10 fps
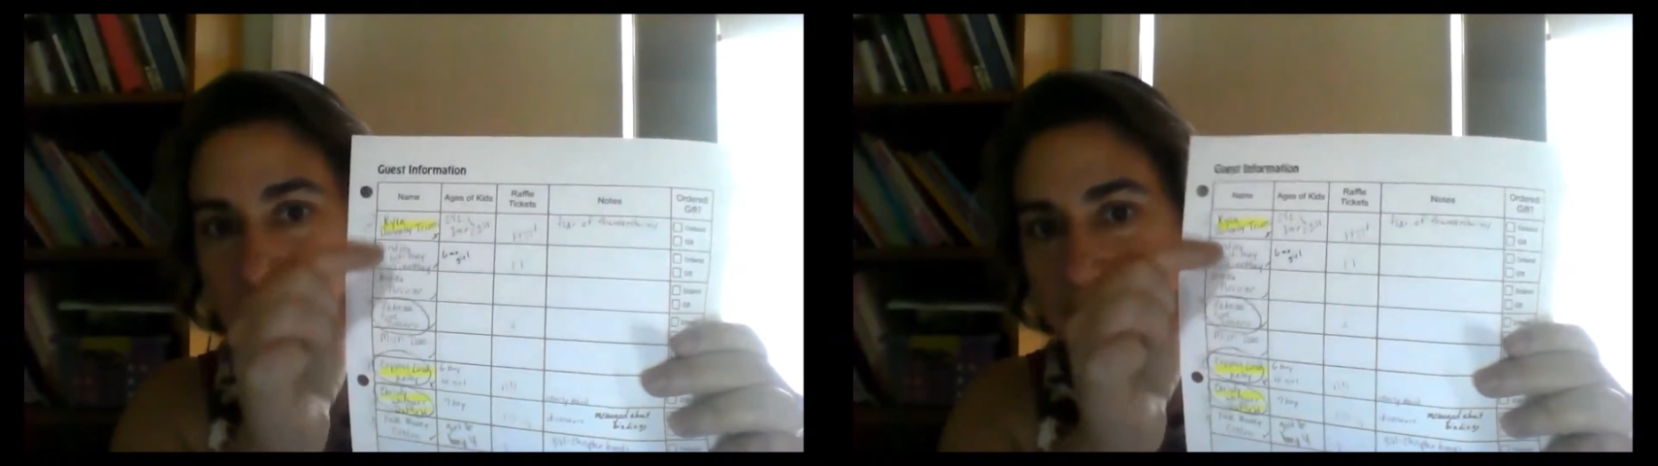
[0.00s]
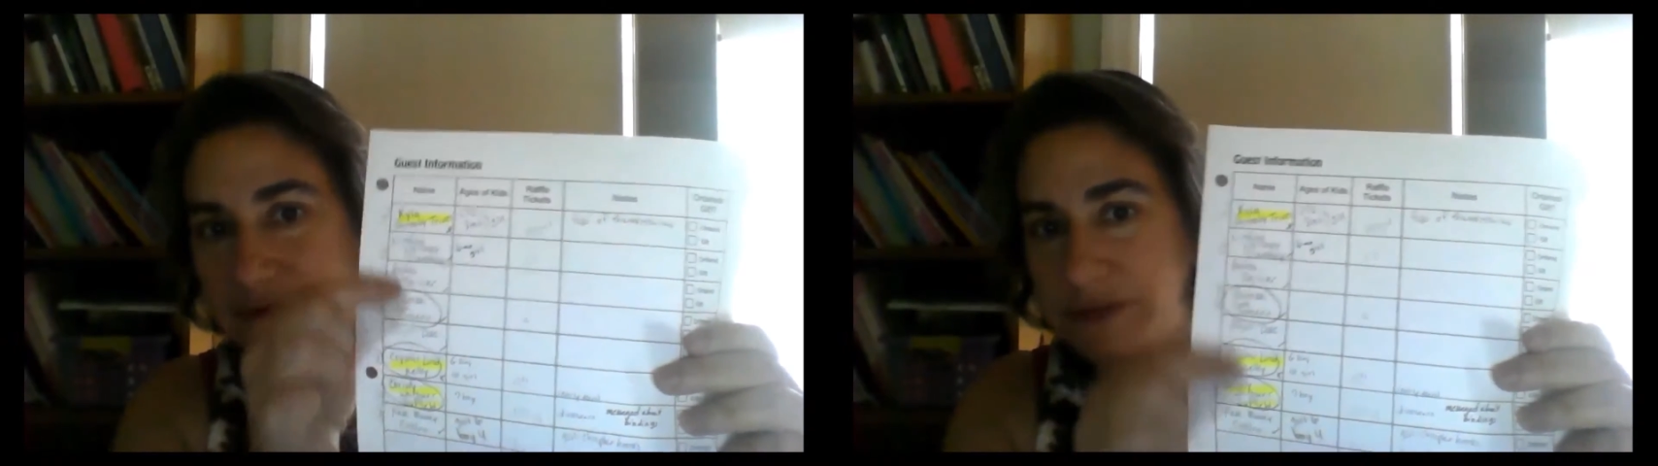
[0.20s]

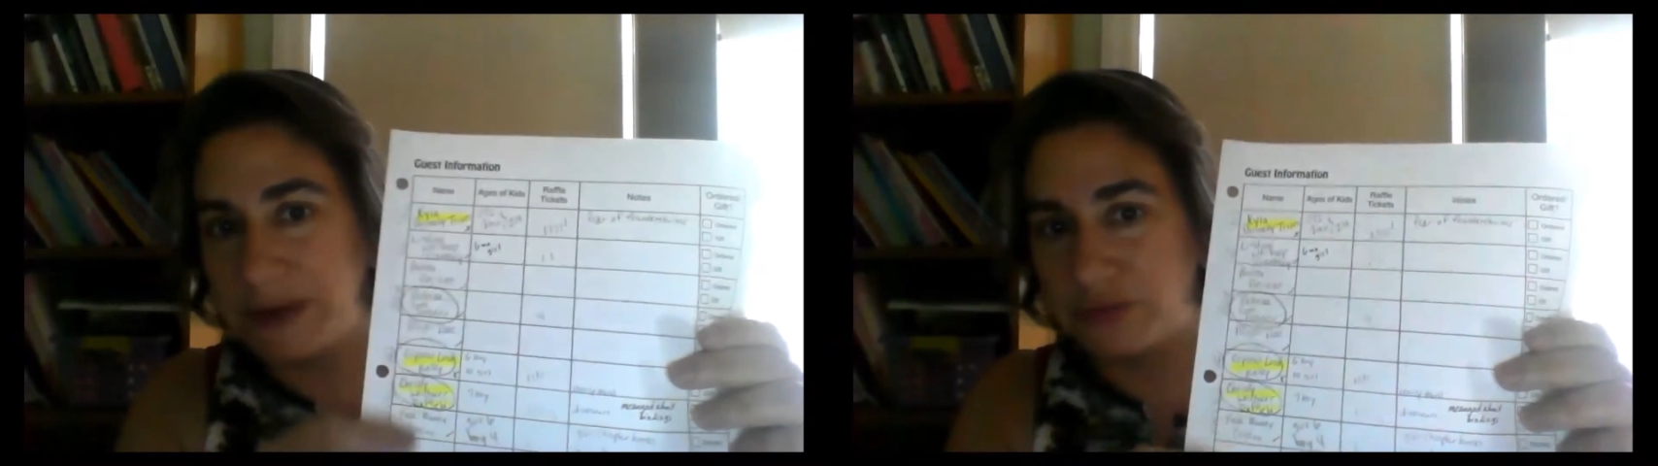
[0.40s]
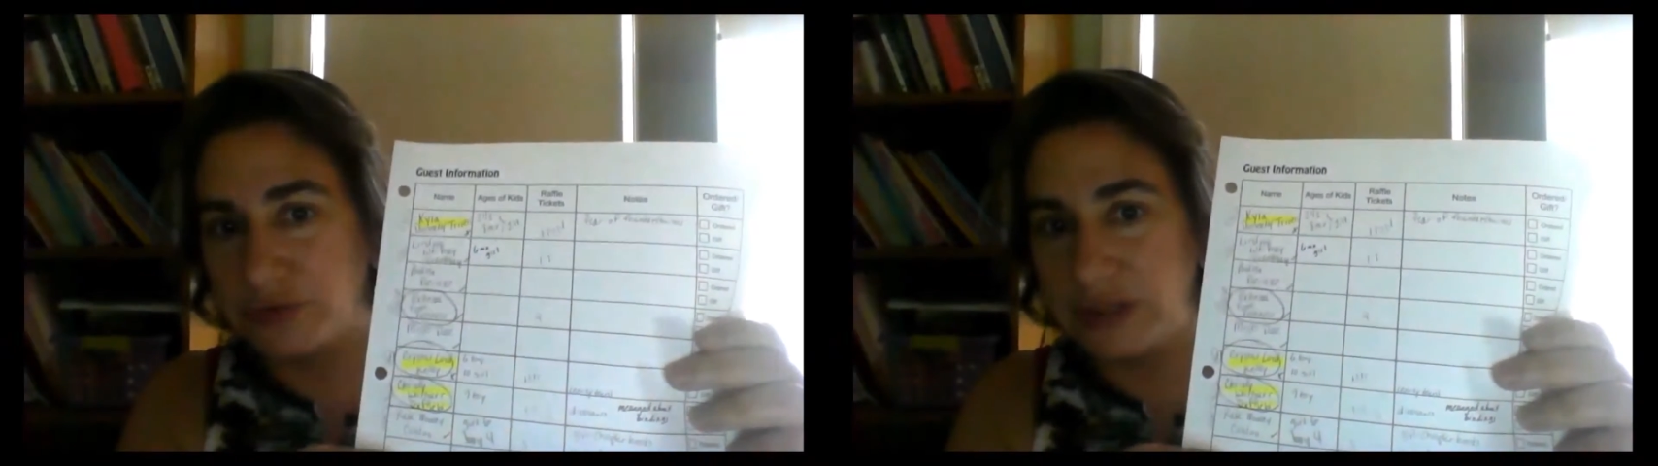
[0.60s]
It gives
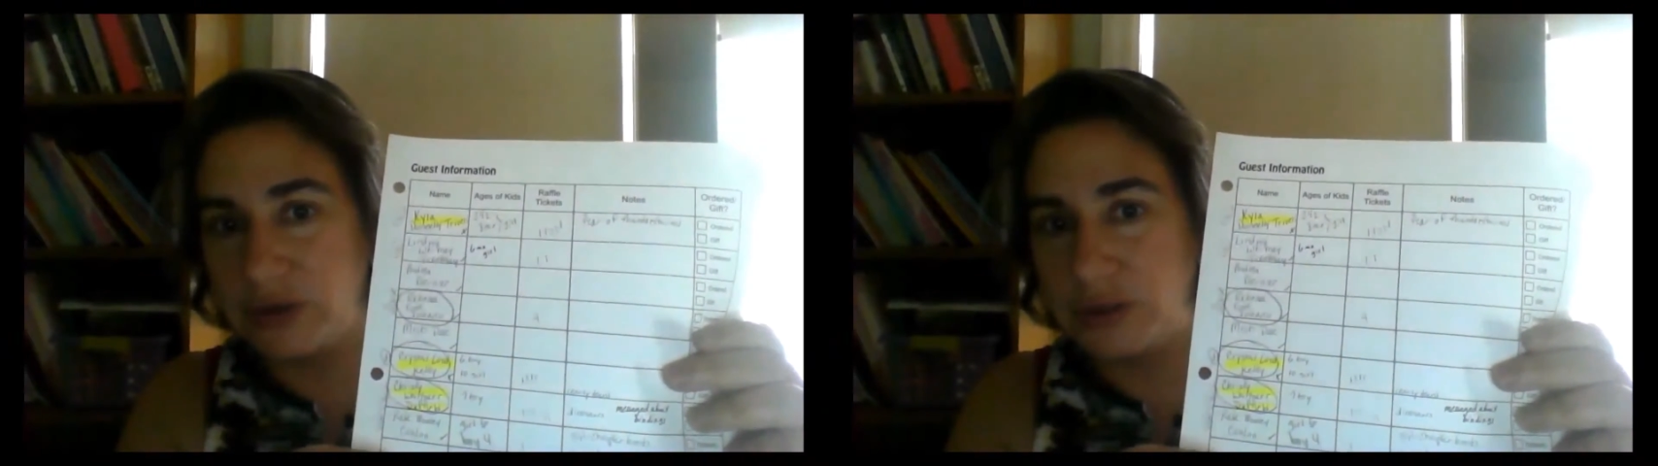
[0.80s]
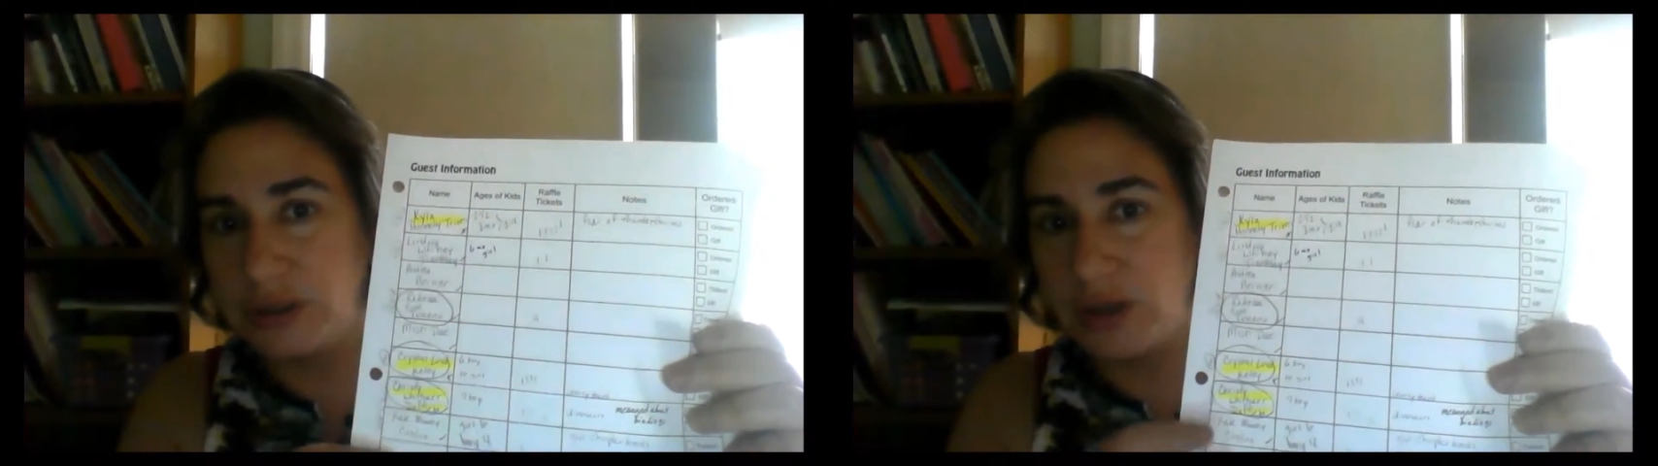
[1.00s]
me a really
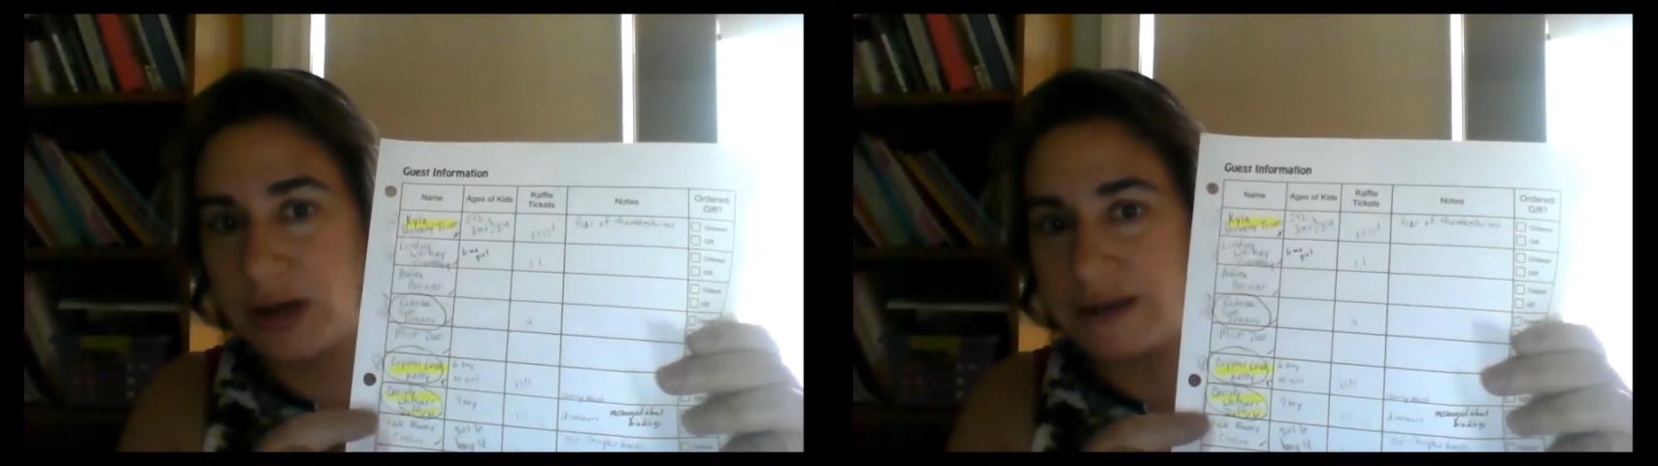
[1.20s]
good look.